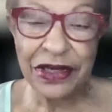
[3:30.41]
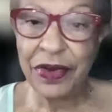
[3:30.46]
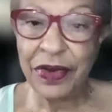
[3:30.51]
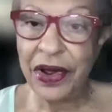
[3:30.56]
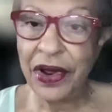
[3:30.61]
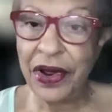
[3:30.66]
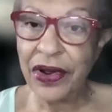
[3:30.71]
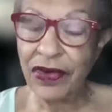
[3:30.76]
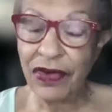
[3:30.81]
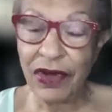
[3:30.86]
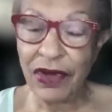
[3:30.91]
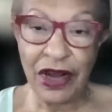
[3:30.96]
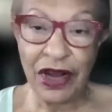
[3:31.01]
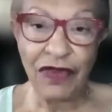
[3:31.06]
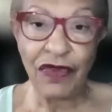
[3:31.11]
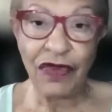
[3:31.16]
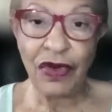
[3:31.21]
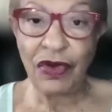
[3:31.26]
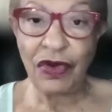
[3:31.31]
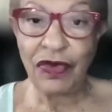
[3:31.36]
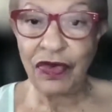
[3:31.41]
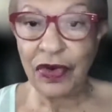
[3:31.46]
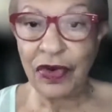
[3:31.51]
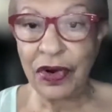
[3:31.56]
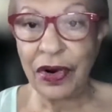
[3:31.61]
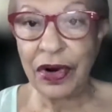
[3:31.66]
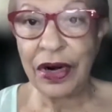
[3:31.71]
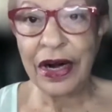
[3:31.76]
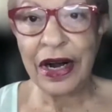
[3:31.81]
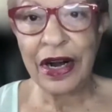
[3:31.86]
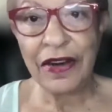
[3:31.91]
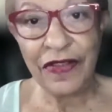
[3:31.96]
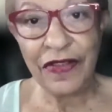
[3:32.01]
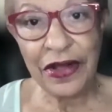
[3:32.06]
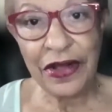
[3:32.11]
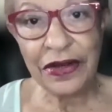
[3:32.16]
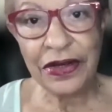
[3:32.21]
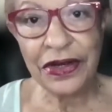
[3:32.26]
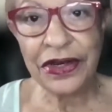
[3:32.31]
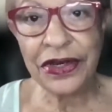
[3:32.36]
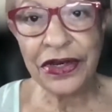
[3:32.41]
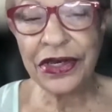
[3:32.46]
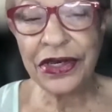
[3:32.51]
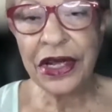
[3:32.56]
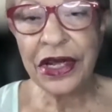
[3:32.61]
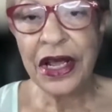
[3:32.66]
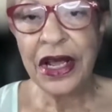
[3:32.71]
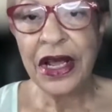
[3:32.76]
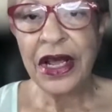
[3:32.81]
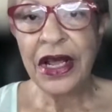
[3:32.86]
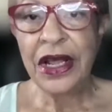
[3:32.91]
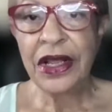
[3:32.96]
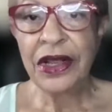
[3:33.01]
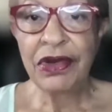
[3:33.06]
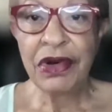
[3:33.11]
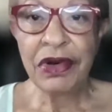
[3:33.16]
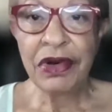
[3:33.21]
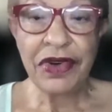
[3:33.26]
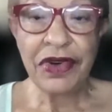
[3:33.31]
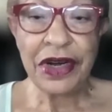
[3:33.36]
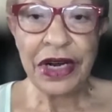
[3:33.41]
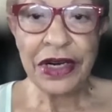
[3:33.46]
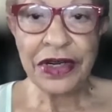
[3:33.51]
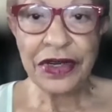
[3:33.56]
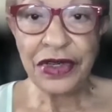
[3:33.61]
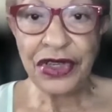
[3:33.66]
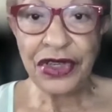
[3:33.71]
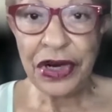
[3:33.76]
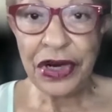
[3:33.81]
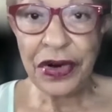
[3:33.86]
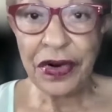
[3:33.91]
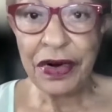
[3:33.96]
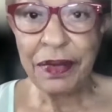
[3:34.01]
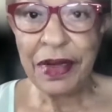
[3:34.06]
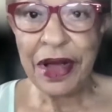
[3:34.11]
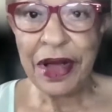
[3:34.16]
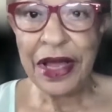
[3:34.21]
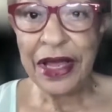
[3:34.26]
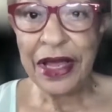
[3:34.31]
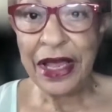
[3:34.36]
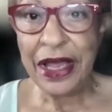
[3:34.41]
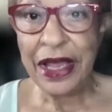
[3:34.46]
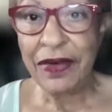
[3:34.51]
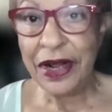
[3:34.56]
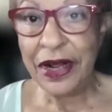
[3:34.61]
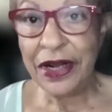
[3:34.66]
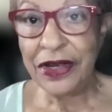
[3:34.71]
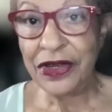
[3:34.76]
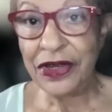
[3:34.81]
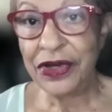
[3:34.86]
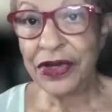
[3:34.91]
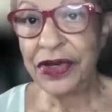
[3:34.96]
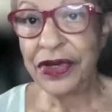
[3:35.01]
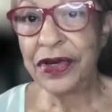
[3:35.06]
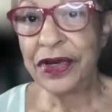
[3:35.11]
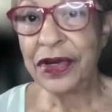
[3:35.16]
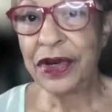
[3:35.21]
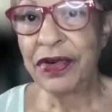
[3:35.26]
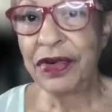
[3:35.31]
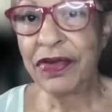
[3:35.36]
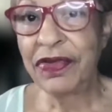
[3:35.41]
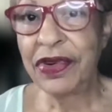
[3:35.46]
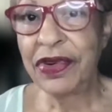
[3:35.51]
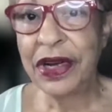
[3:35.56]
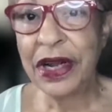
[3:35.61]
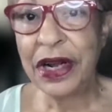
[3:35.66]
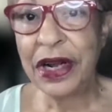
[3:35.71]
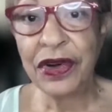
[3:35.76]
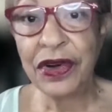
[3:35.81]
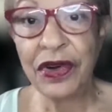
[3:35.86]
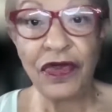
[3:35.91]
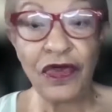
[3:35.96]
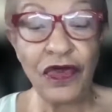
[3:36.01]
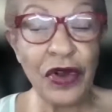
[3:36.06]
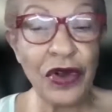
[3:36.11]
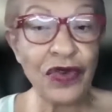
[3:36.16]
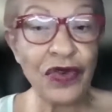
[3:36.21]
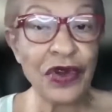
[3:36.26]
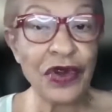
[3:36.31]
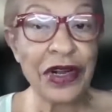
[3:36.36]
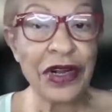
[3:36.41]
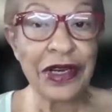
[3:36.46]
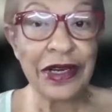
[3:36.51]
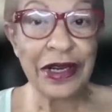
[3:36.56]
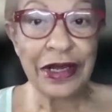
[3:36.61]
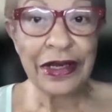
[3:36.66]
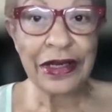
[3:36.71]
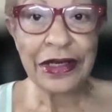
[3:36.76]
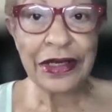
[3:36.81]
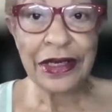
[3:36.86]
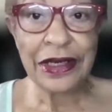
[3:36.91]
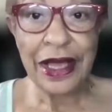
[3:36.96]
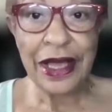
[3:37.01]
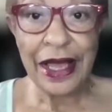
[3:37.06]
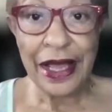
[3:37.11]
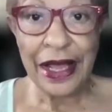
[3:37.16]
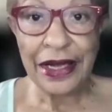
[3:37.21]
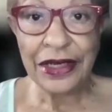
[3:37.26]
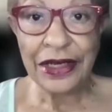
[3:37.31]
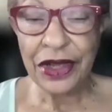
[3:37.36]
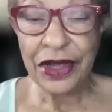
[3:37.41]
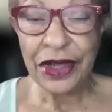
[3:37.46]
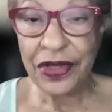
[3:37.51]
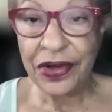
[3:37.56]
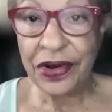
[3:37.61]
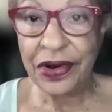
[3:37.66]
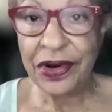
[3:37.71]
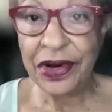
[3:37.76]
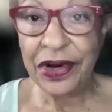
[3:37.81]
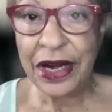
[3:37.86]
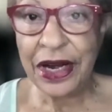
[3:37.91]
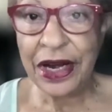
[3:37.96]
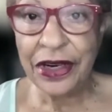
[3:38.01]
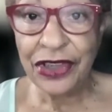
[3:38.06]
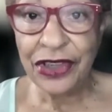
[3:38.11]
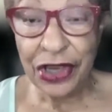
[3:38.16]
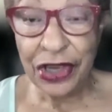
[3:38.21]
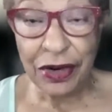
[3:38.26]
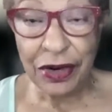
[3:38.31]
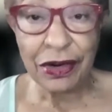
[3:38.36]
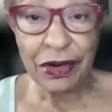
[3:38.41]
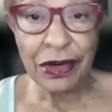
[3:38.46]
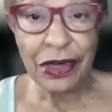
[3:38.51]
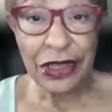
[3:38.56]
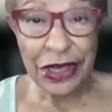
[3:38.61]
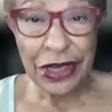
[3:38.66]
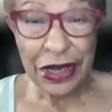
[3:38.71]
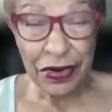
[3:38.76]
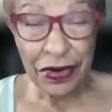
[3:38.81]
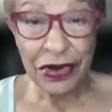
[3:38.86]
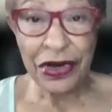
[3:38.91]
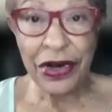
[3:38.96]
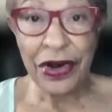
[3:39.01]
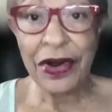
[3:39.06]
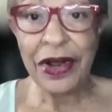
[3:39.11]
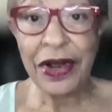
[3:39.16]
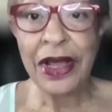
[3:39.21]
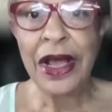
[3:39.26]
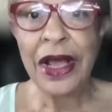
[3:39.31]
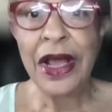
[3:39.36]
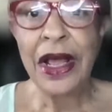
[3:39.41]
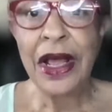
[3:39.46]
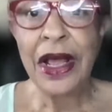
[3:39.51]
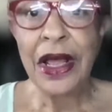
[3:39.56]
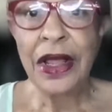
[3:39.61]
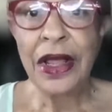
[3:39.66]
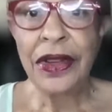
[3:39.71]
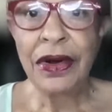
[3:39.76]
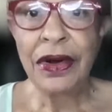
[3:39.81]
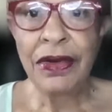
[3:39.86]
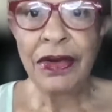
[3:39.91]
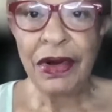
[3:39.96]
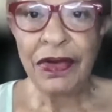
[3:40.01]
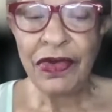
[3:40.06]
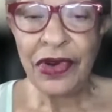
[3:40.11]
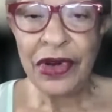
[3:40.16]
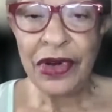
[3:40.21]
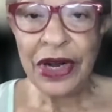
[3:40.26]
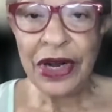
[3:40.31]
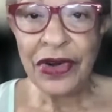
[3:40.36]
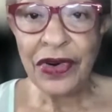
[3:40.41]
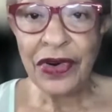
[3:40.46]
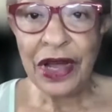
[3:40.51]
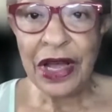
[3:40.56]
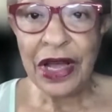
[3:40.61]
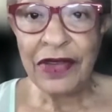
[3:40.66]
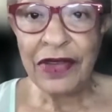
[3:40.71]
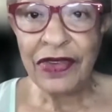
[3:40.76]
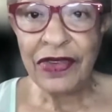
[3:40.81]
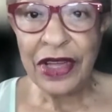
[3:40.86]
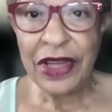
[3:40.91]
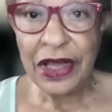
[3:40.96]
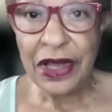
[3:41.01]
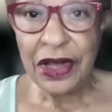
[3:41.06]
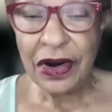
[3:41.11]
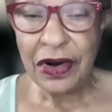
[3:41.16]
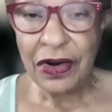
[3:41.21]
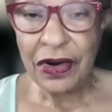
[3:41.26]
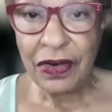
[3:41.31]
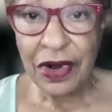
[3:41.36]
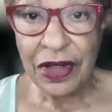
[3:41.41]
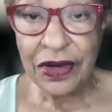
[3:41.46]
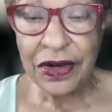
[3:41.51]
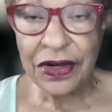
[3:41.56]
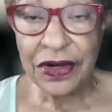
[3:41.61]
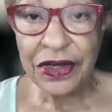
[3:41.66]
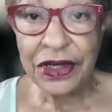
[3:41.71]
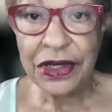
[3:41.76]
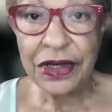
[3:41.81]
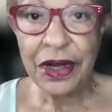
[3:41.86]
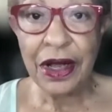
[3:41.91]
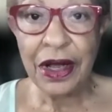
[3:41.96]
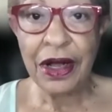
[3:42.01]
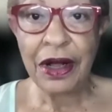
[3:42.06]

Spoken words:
We are grateful for our founders, the Reverend Dr. Jeremiah E. Wright Jr., the Reverend Dr. Frederick Douglass Haynes III, and our General Secretary, the Reverend Dr. Iva E. Carruthers.